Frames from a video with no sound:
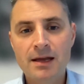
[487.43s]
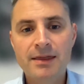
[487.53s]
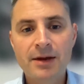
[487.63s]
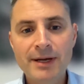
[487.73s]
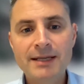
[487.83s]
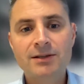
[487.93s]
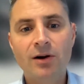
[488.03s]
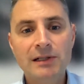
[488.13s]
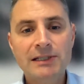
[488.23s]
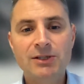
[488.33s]
There is
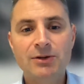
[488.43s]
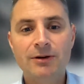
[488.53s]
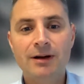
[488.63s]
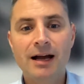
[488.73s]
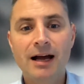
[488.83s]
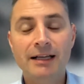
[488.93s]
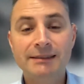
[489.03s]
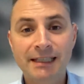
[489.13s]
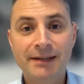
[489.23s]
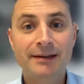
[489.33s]
also
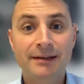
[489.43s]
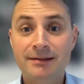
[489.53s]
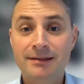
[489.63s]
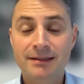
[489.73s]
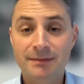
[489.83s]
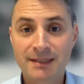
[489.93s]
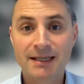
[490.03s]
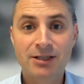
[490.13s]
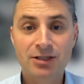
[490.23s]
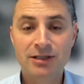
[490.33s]
another
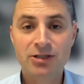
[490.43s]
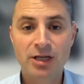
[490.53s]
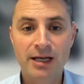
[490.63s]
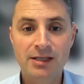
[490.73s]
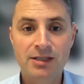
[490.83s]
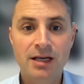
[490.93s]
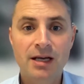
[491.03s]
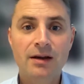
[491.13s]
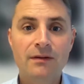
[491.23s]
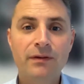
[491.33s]
substantial change
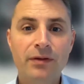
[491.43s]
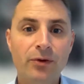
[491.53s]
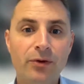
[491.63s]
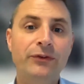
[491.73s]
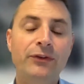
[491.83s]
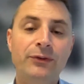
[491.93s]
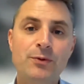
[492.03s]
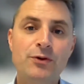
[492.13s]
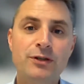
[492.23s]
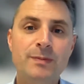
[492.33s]
for those
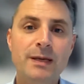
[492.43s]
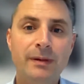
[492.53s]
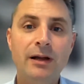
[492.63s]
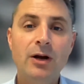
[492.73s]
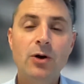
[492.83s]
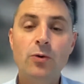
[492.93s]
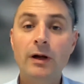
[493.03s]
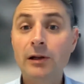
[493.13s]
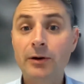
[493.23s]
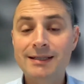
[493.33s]
sports people who
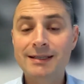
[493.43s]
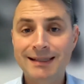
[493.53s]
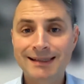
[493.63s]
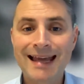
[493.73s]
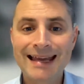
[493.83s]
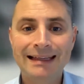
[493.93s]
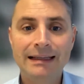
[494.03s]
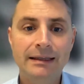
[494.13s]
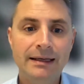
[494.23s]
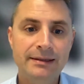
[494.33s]
are looking to
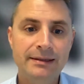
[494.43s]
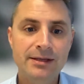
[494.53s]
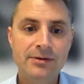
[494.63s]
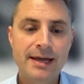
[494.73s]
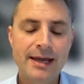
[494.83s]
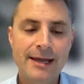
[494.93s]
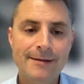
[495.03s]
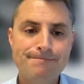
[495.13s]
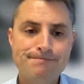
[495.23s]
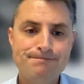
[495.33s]
settle in the
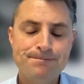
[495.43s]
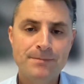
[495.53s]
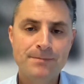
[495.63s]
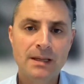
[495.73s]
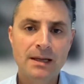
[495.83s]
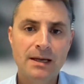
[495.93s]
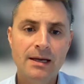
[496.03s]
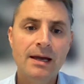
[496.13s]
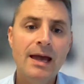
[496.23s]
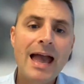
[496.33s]
UK.
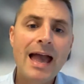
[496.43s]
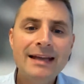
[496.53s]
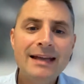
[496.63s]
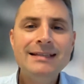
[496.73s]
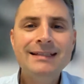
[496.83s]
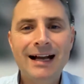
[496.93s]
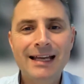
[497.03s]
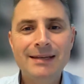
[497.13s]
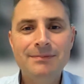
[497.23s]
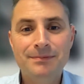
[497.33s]
Any
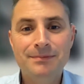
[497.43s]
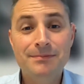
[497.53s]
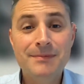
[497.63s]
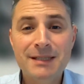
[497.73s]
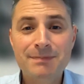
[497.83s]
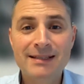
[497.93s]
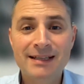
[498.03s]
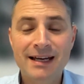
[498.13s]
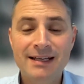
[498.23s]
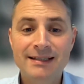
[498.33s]
time
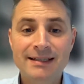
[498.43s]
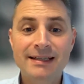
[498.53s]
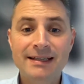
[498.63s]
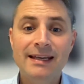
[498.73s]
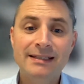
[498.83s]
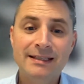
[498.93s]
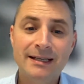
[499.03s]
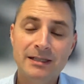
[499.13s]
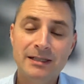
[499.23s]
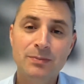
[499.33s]
spent under the
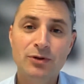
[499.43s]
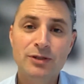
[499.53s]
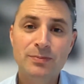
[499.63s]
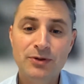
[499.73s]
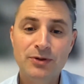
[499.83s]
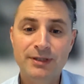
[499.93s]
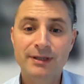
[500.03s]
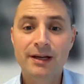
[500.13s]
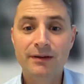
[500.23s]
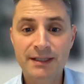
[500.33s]
International
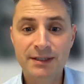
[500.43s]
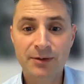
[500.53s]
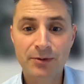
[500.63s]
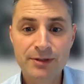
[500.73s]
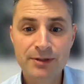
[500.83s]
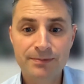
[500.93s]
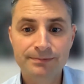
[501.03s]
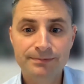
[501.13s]
Sportsperson visa route,